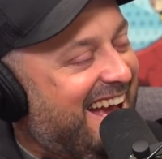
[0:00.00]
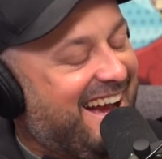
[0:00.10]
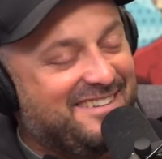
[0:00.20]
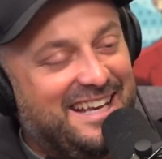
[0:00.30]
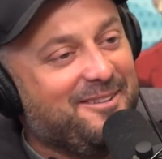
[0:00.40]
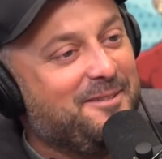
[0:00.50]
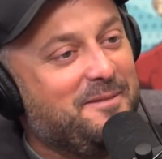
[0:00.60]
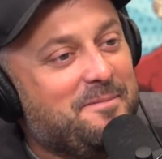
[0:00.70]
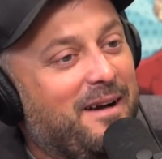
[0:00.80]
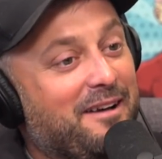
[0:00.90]
It would
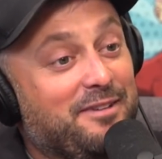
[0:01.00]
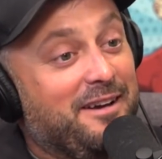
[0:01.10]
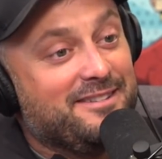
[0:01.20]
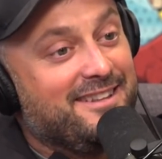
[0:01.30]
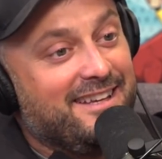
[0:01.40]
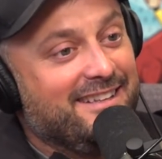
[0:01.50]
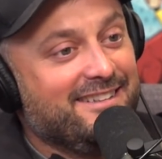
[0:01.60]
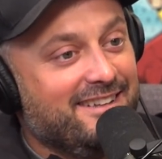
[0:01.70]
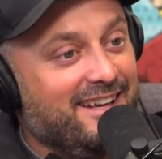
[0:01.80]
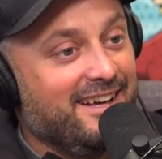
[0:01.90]
be my favorite
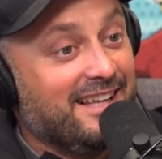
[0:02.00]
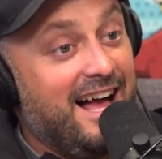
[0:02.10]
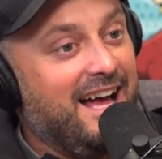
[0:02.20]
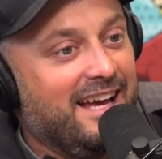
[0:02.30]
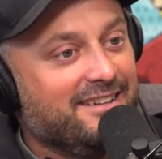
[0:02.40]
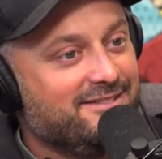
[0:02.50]
thing alive.